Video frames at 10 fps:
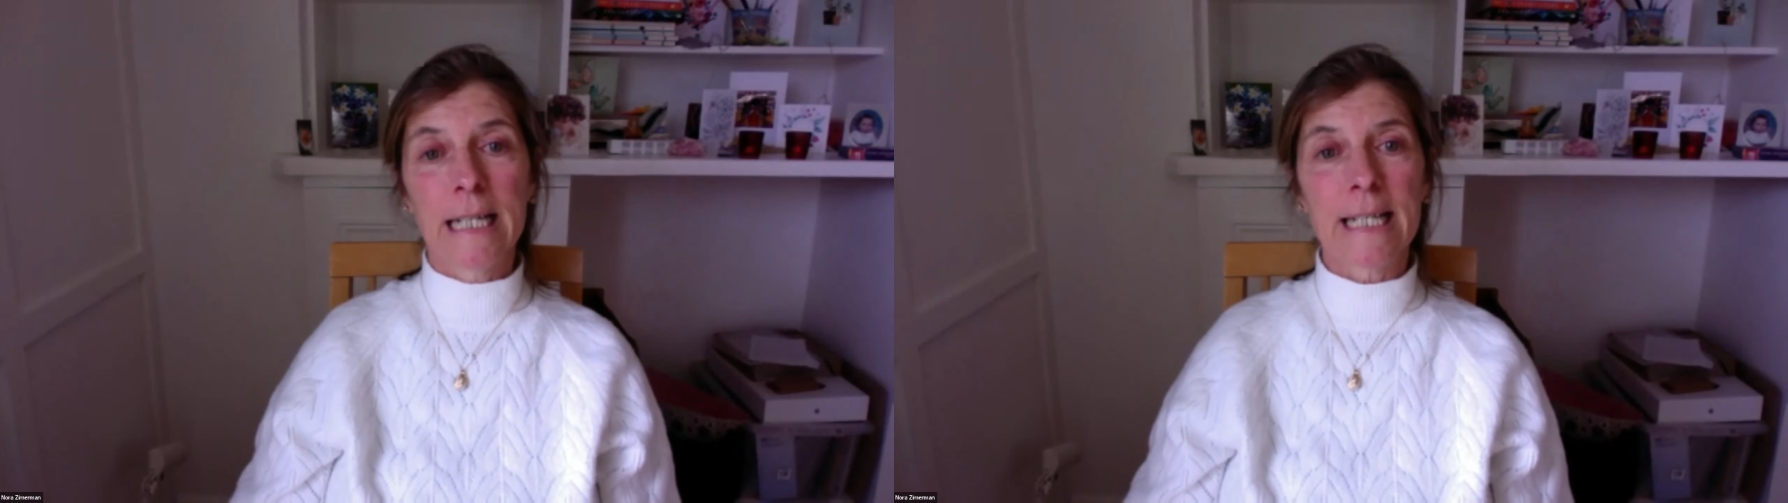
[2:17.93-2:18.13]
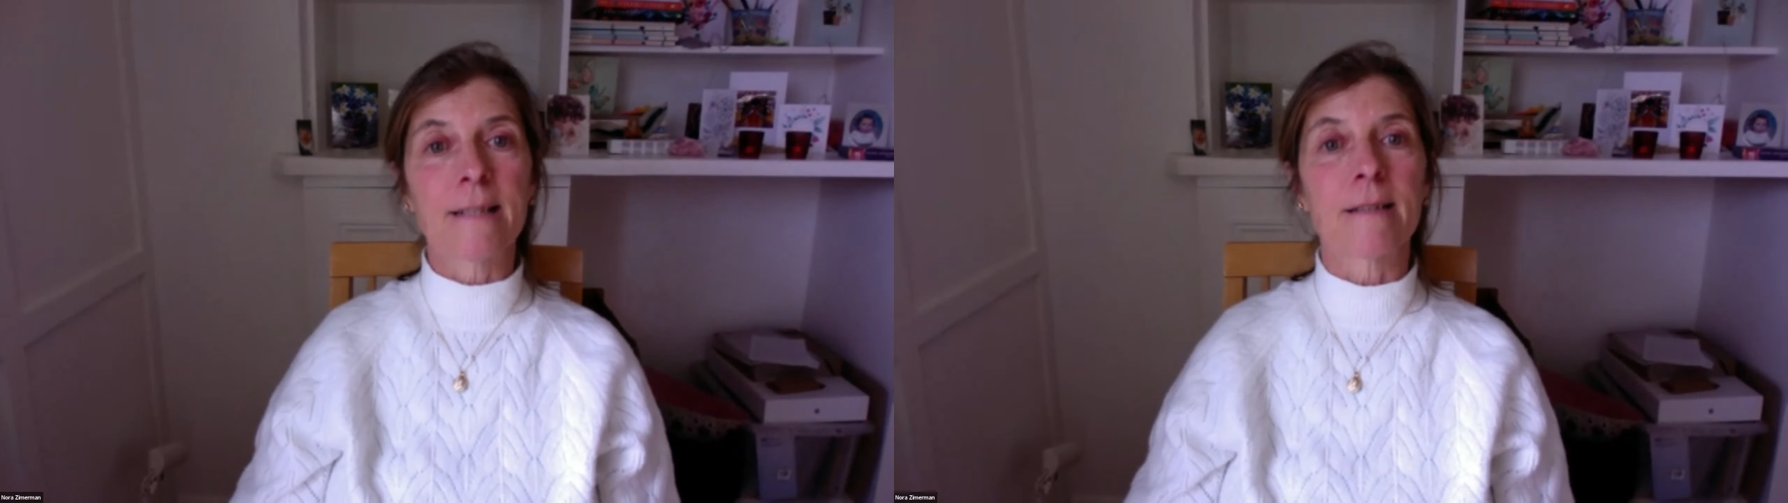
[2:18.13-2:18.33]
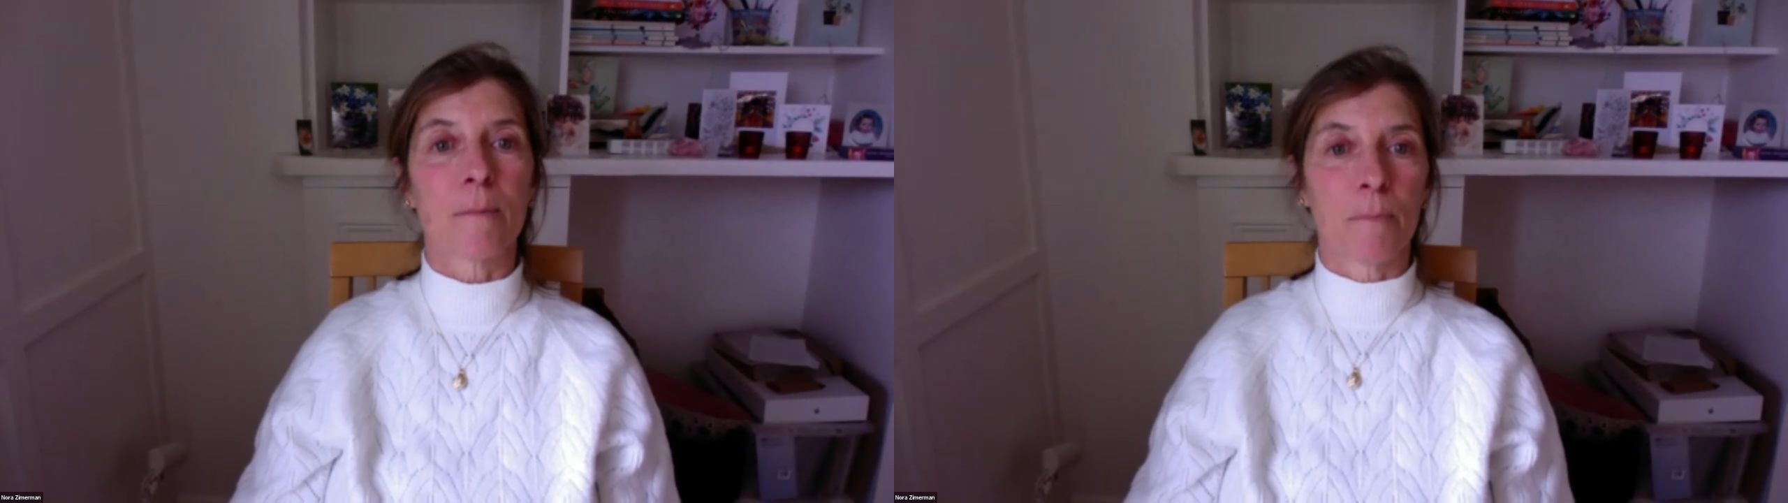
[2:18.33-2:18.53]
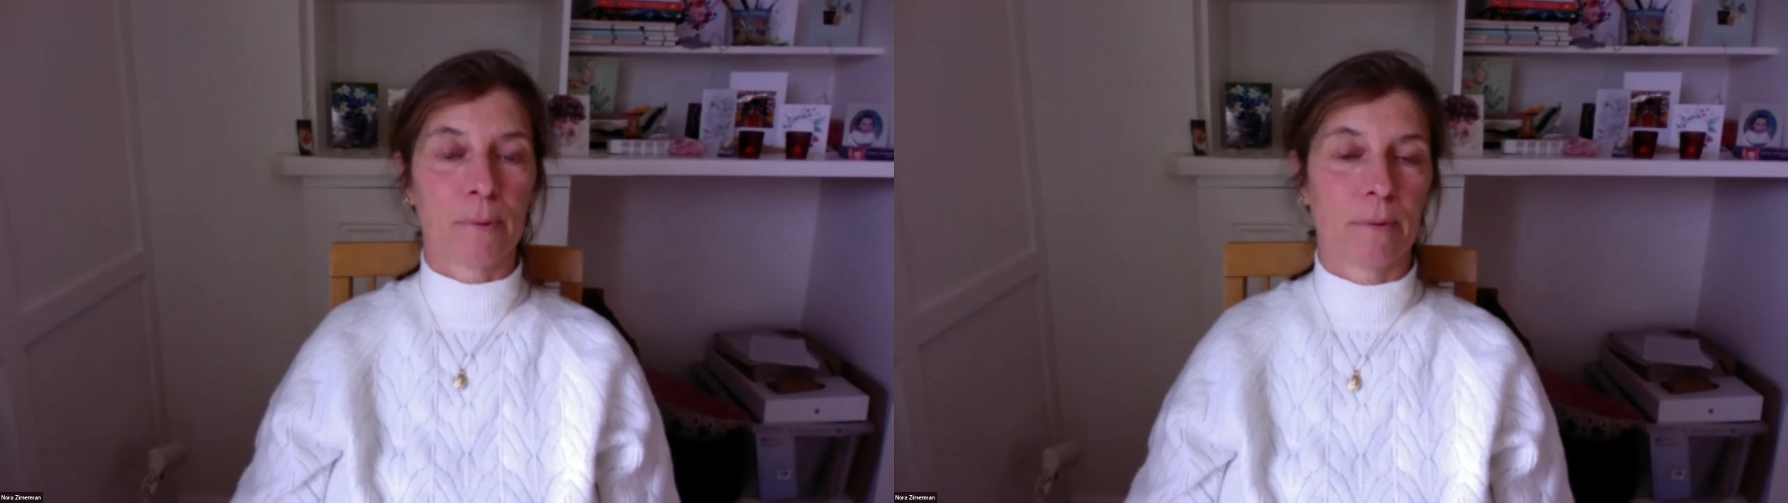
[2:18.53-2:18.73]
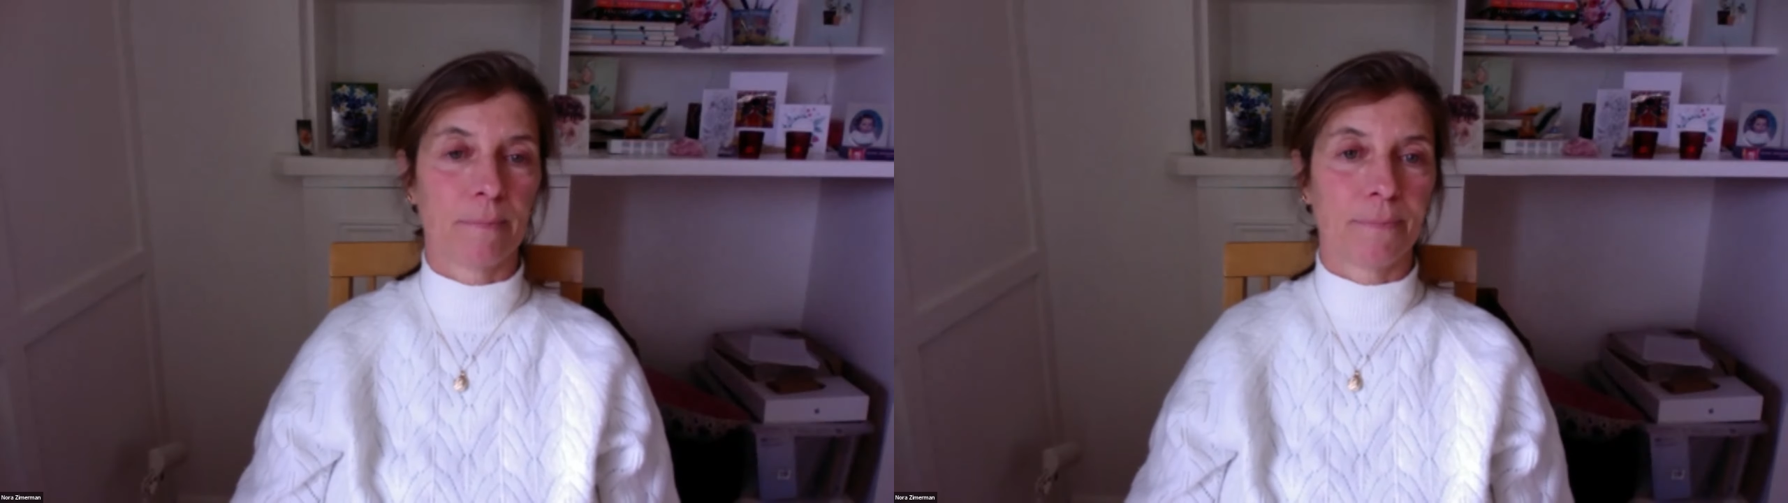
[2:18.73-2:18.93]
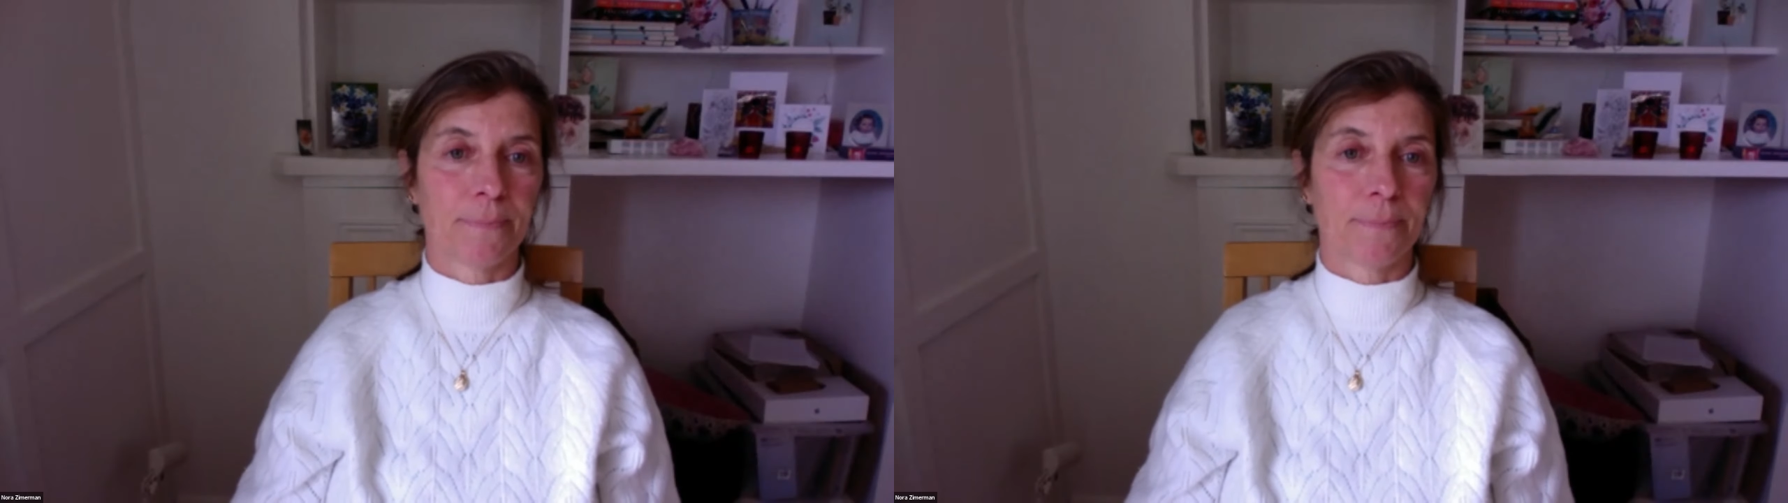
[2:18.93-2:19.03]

is simple.